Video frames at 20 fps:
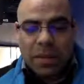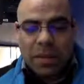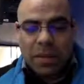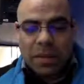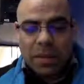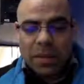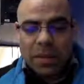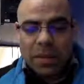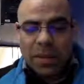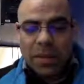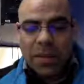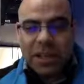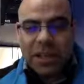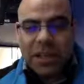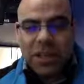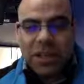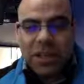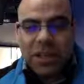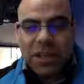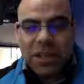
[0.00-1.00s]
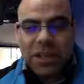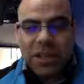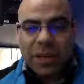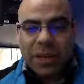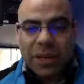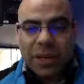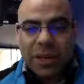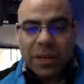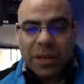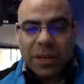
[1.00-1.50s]
this C chord
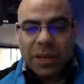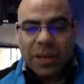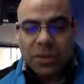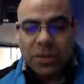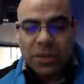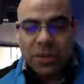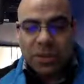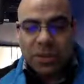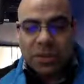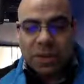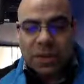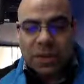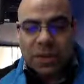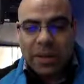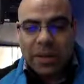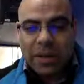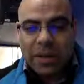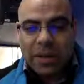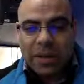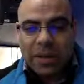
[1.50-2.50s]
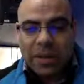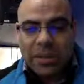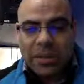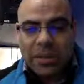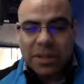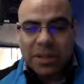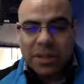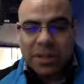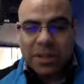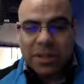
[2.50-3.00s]
into here. Oops,
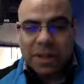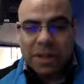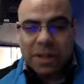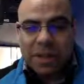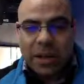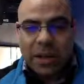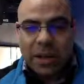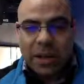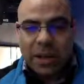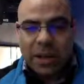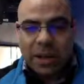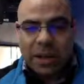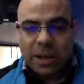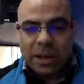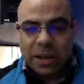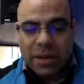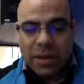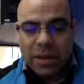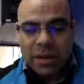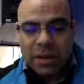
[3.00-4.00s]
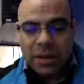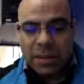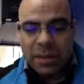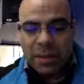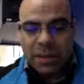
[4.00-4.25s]
there and there and there.